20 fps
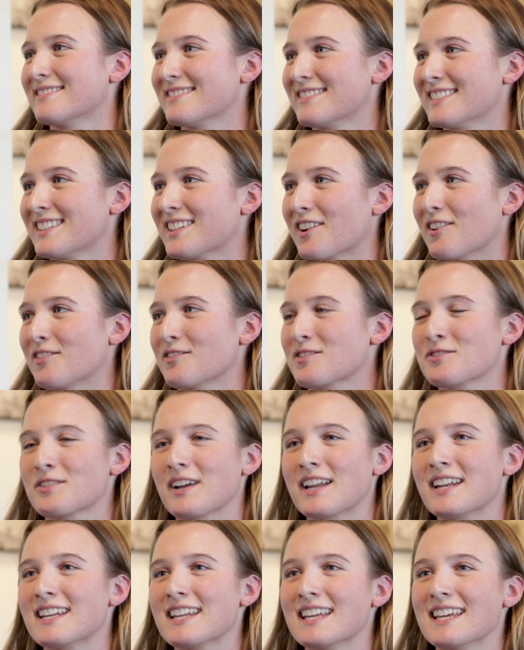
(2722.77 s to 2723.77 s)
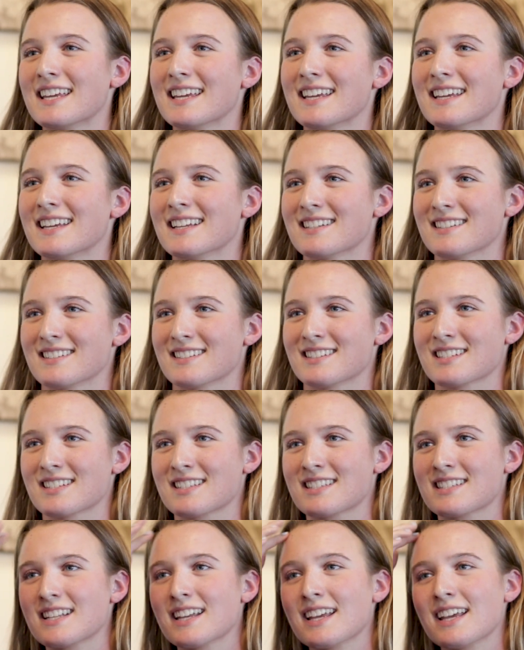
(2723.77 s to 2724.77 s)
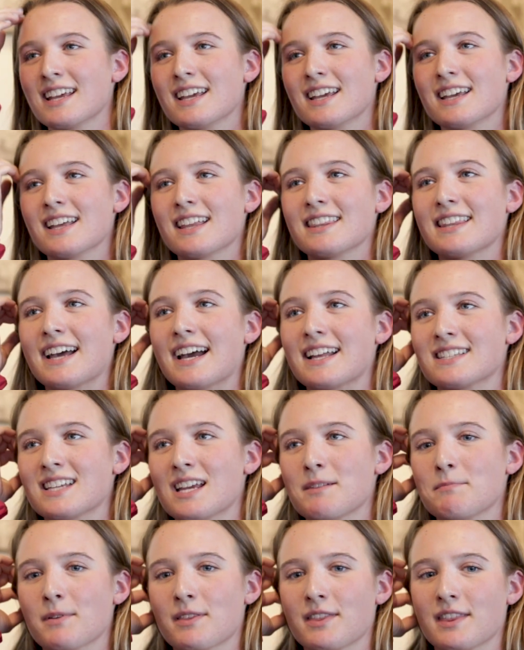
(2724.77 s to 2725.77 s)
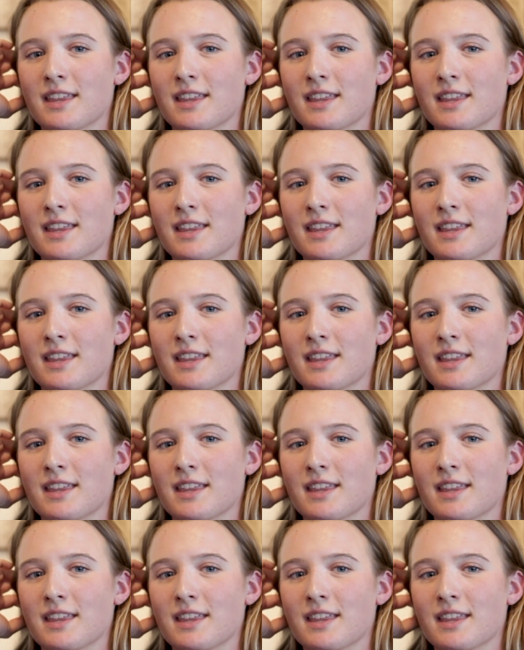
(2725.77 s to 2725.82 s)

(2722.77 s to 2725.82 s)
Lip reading: you know, trendy and just that type of